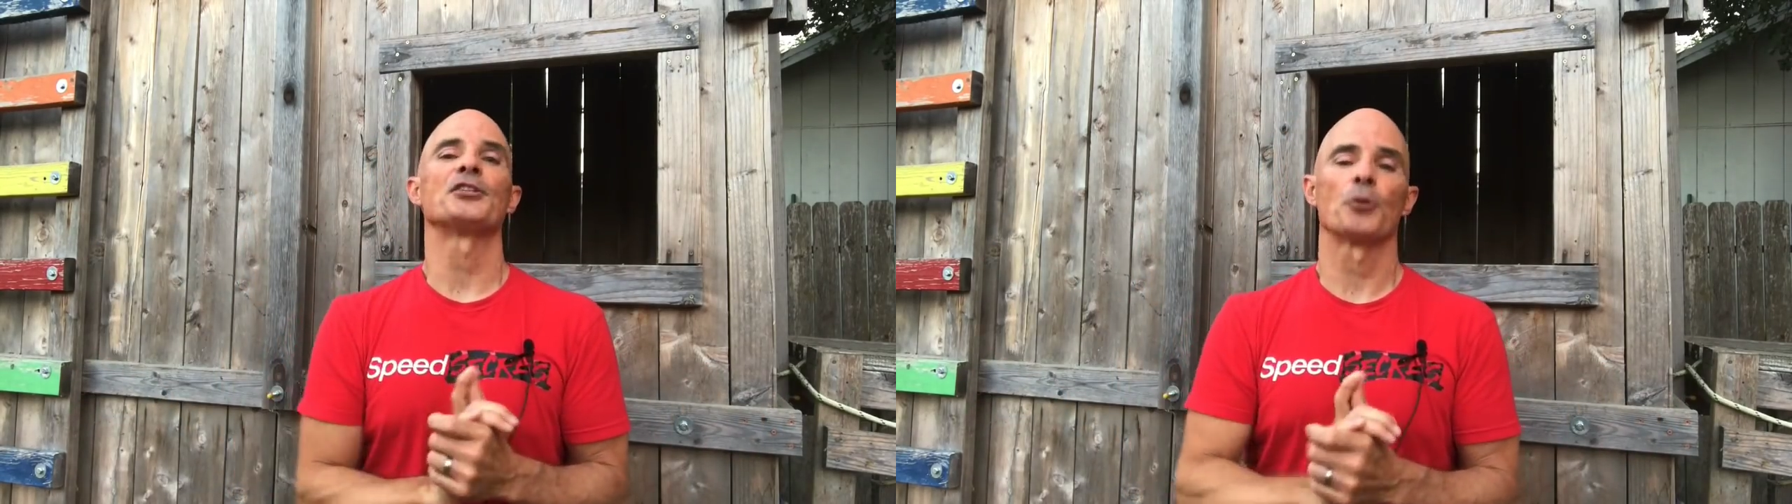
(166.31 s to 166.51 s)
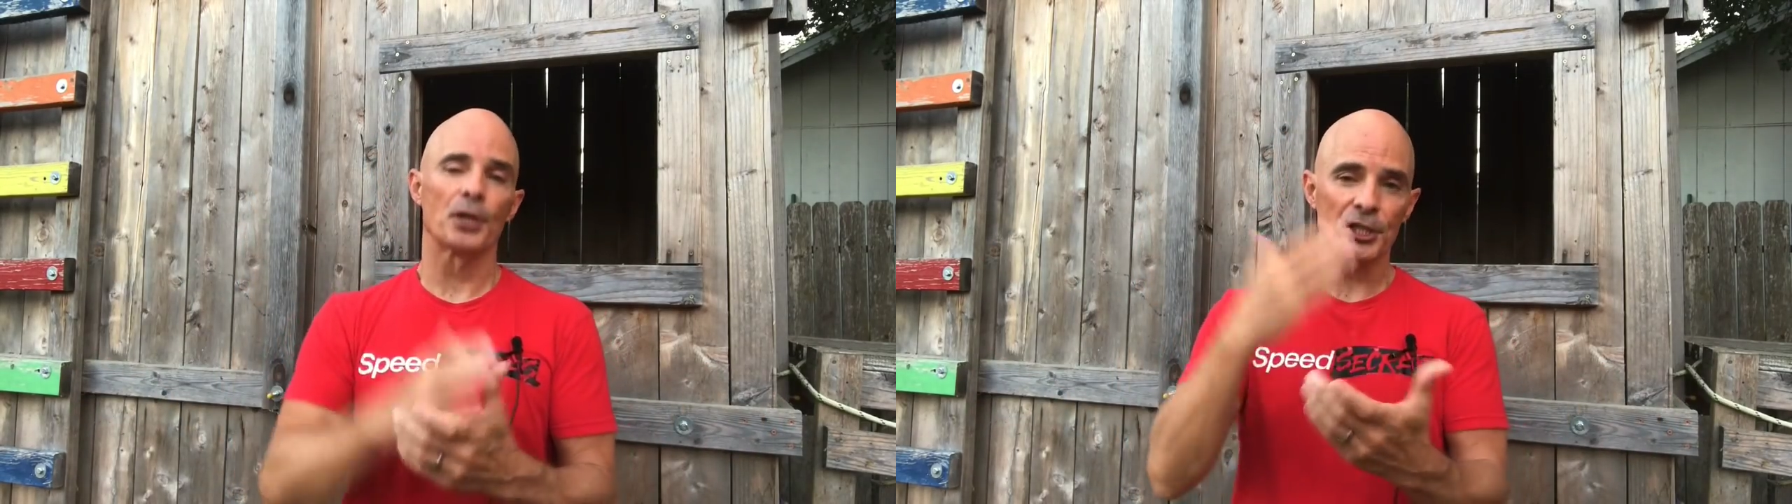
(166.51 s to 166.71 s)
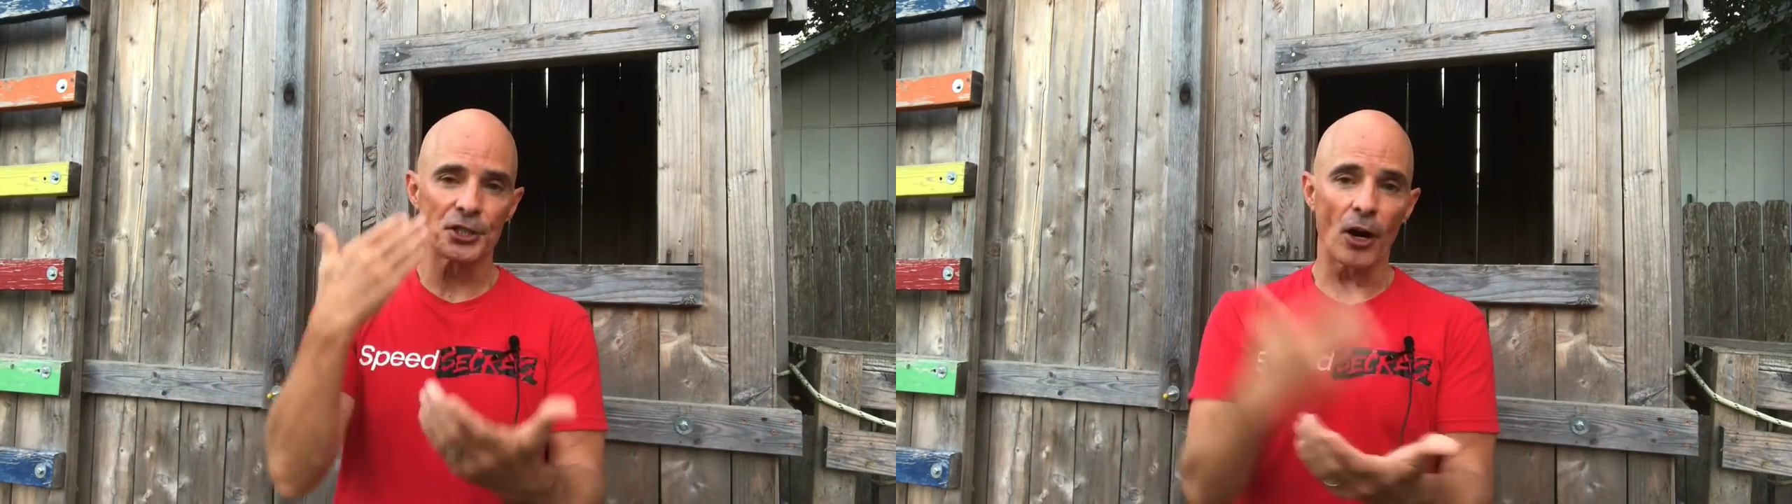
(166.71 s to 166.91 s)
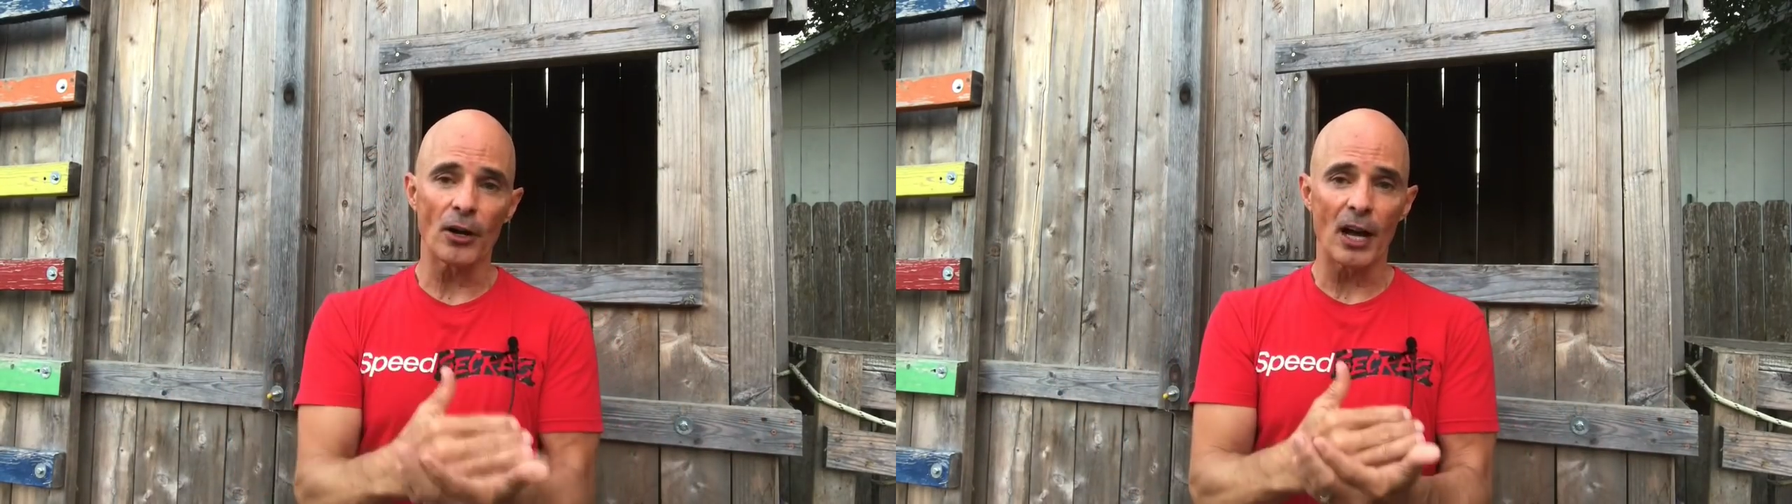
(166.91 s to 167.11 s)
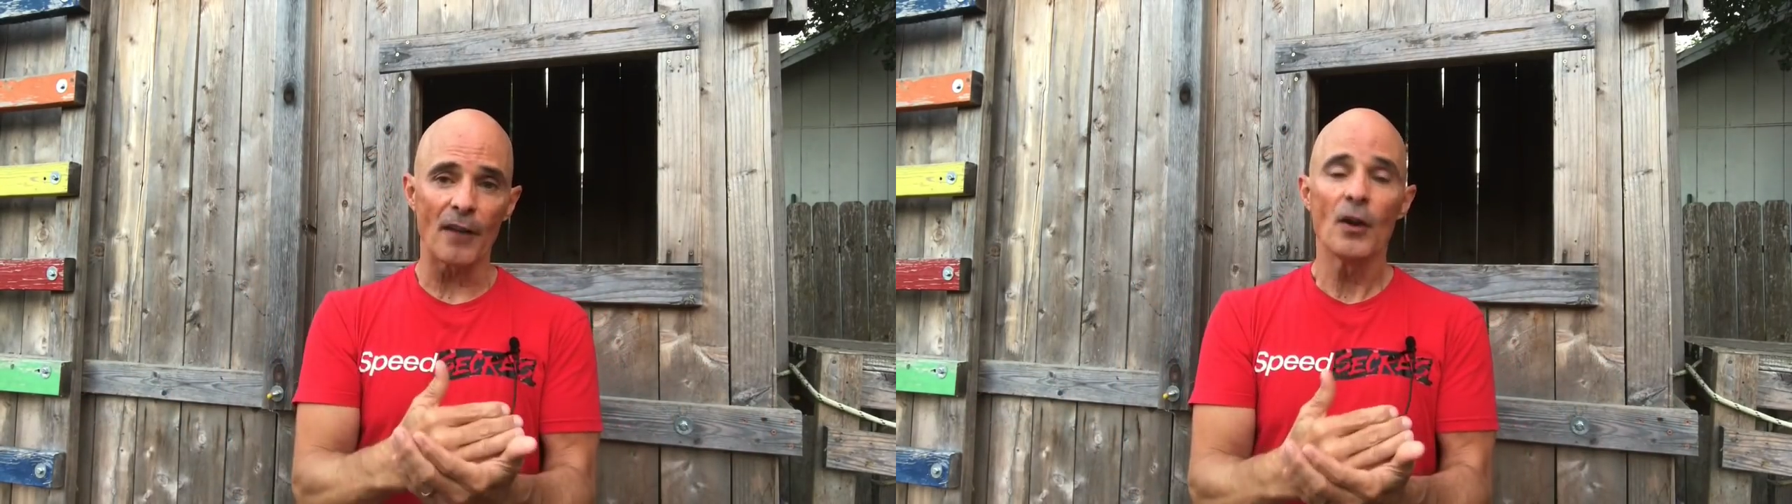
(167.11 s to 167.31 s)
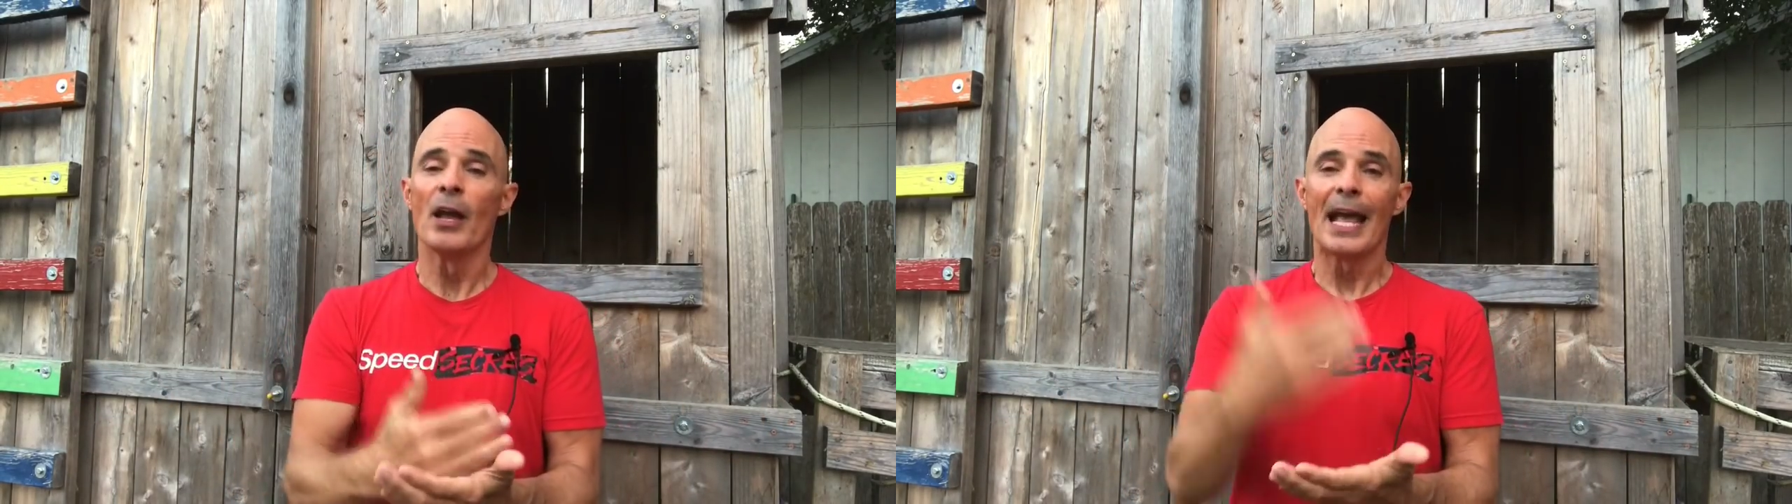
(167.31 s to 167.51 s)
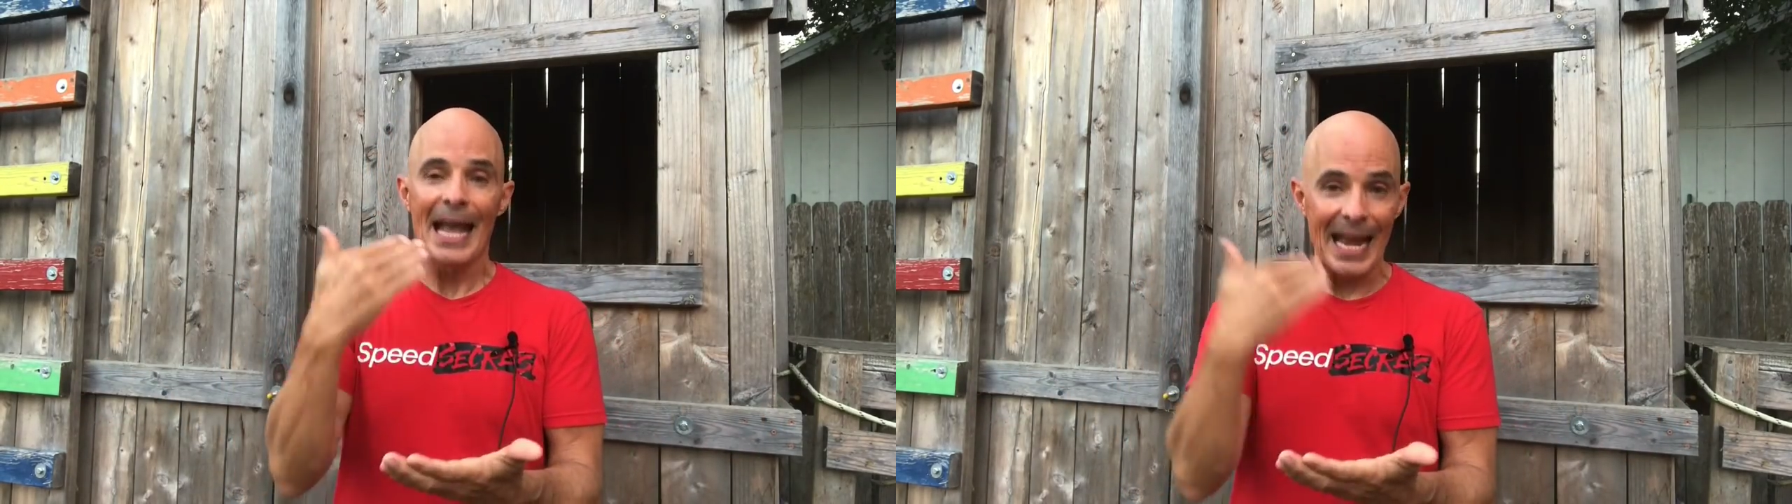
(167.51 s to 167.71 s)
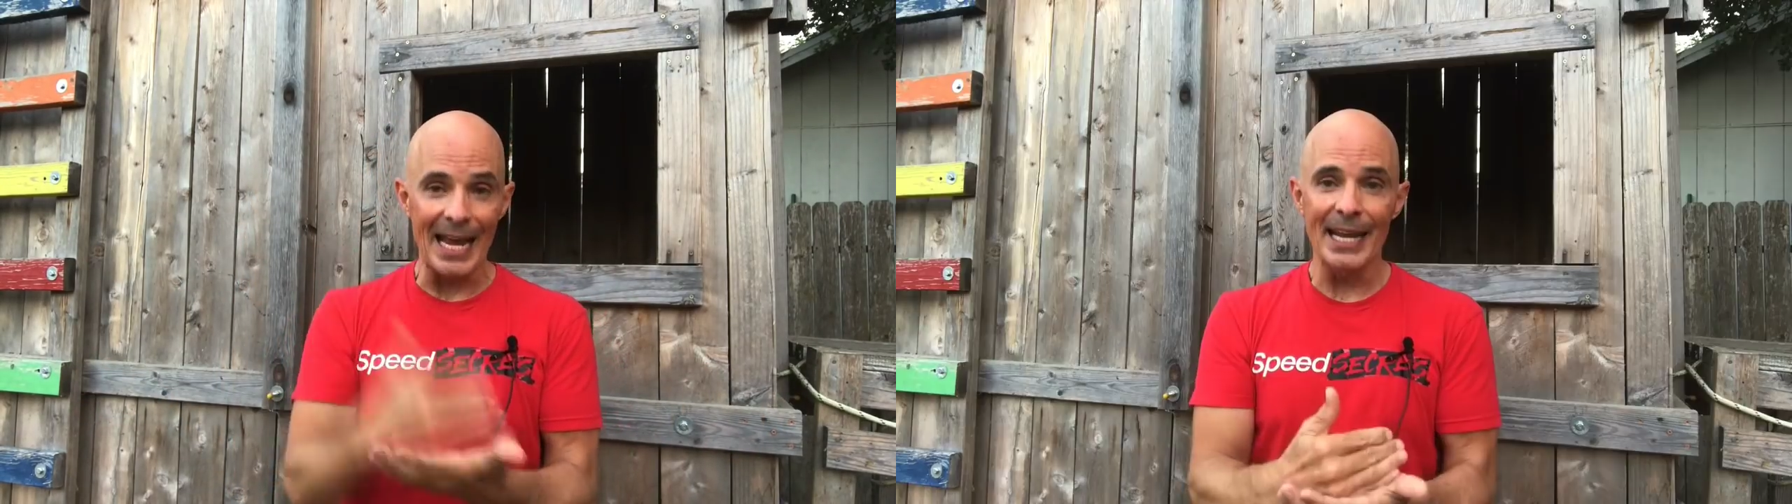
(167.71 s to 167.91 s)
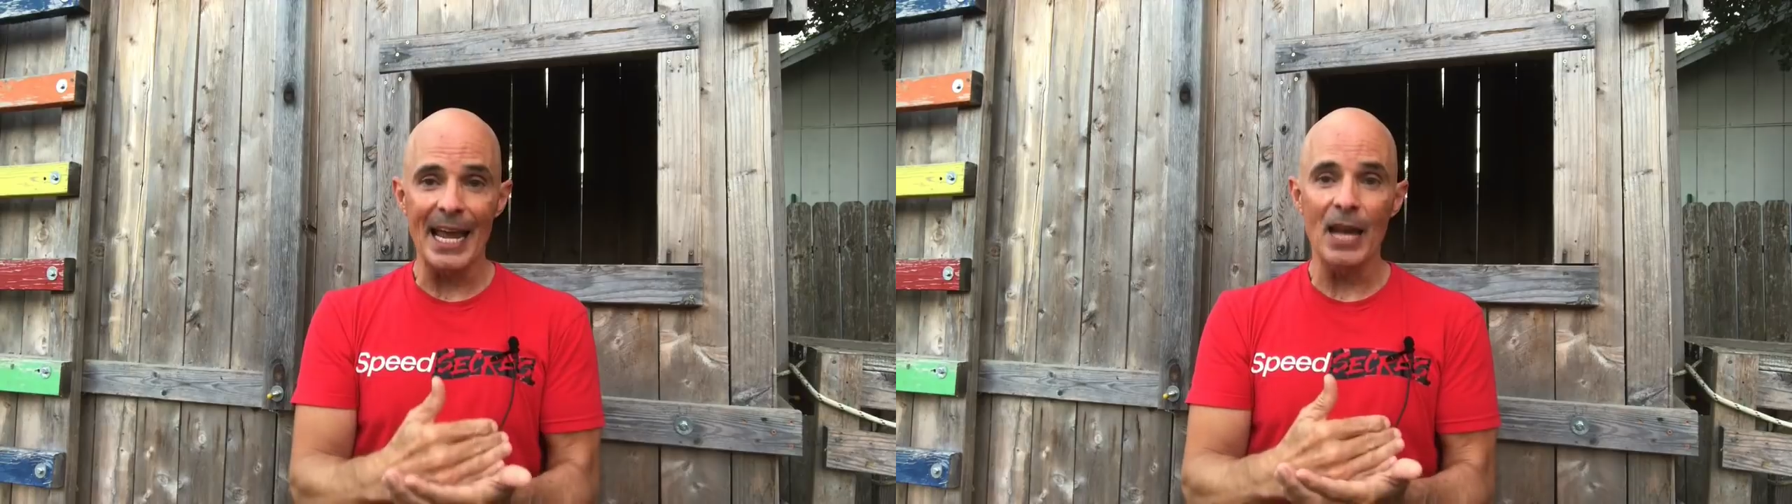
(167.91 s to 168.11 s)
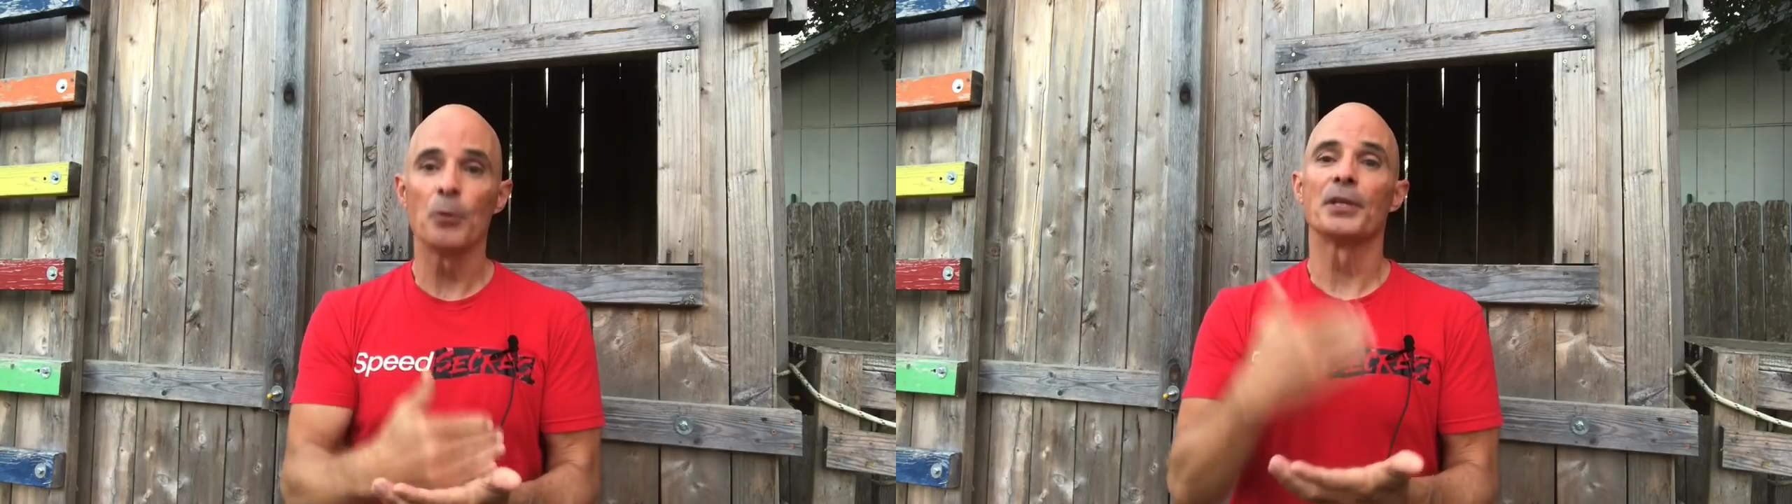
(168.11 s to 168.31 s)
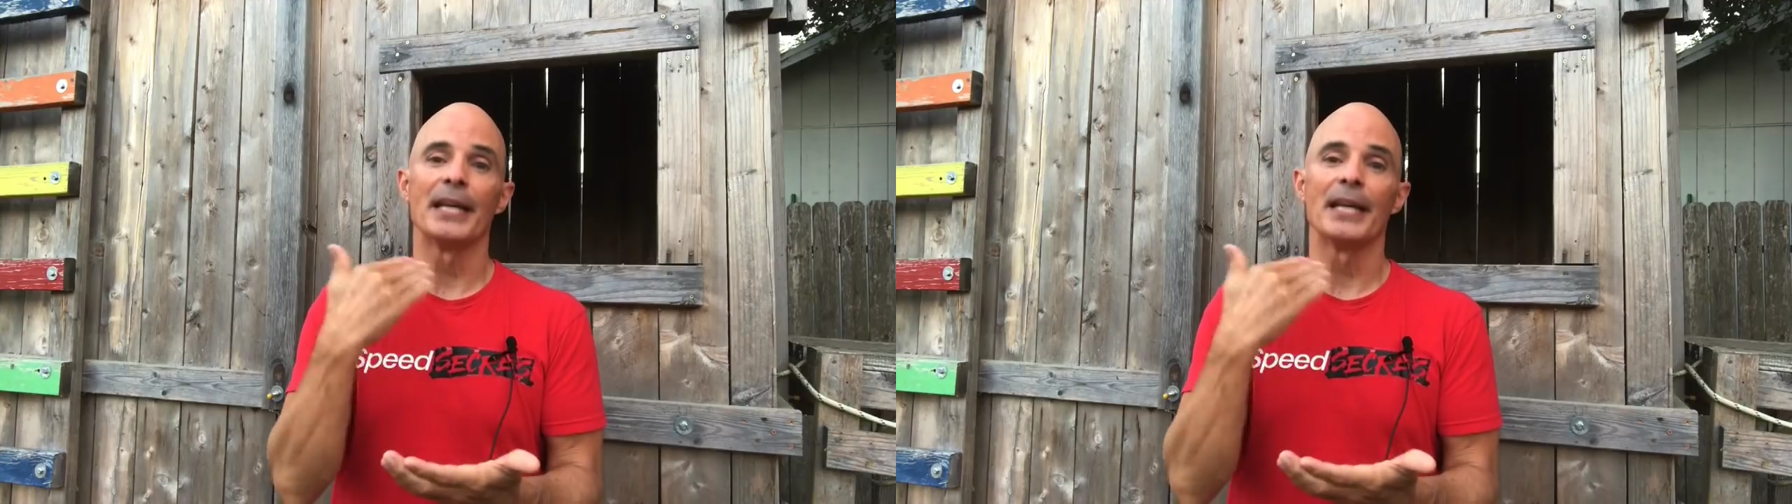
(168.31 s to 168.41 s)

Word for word: So we're gonna start off NA with an